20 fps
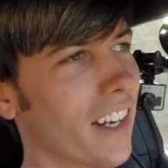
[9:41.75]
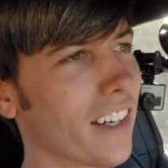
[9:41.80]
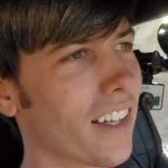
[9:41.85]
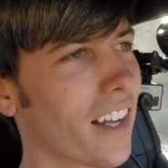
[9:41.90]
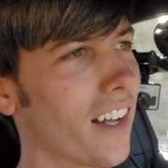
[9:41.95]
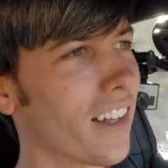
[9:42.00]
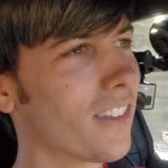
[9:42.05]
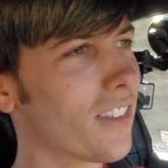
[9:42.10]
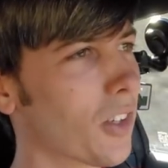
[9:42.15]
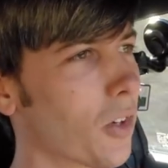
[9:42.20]
and
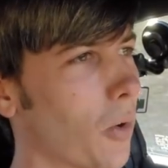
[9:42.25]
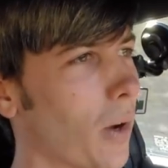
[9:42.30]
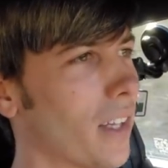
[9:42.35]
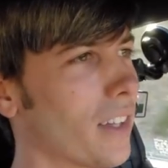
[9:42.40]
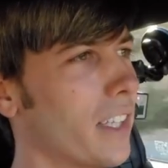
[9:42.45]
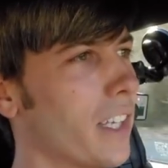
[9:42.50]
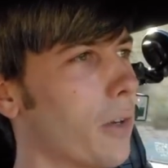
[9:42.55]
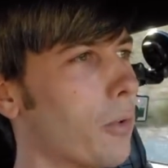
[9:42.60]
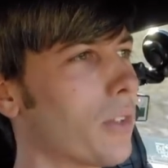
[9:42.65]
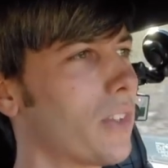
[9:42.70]

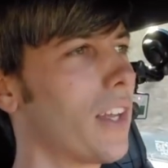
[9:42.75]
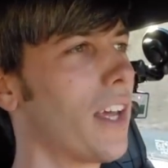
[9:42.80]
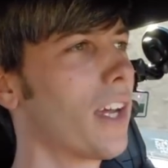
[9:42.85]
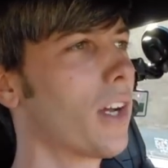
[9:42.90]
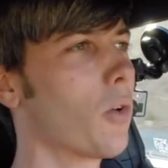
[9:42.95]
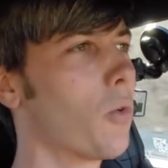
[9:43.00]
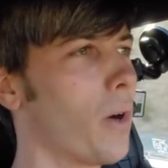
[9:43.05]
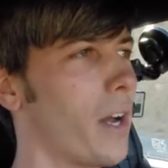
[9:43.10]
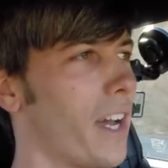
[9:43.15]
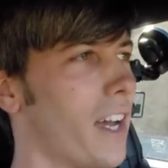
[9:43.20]
consequently it would
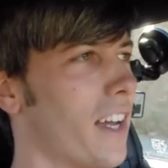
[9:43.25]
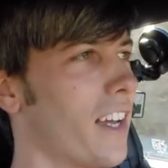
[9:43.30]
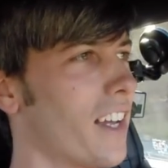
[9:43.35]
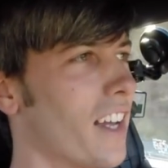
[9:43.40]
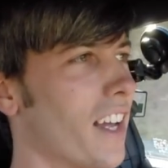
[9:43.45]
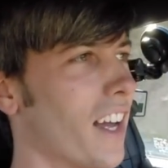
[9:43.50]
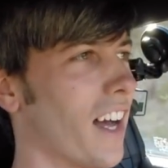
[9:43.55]
take away